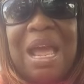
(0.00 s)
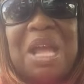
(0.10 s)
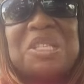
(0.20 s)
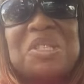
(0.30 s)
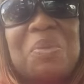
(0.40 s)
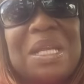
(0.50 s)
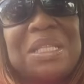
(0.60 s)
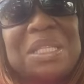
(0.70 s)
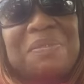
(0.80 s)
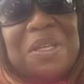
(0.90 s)
And so I
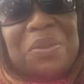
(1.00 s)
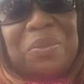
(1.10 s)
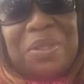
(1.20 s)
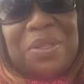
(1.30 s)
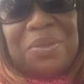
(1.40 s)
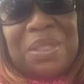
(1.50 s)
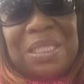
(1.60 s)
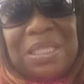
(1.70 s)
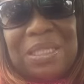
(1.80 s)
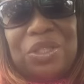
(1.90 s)
leave that with you
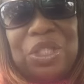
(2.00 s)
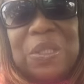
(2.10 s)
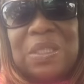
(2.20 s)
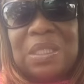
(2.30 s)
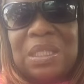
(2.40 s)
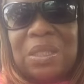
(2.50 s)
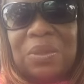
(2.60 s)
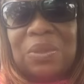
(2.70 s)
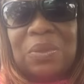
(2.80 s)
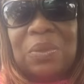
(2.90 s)
today, just to tell
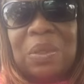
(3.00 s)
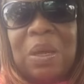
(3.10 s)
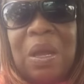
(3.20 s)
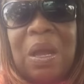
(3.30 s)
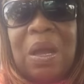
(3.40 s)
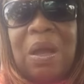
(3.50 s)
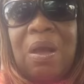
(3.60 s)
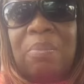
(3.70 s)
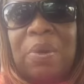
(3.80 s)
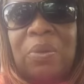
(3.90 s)
you
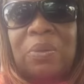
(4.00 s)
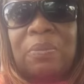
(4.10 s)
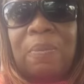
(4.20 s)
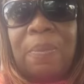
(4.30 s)
about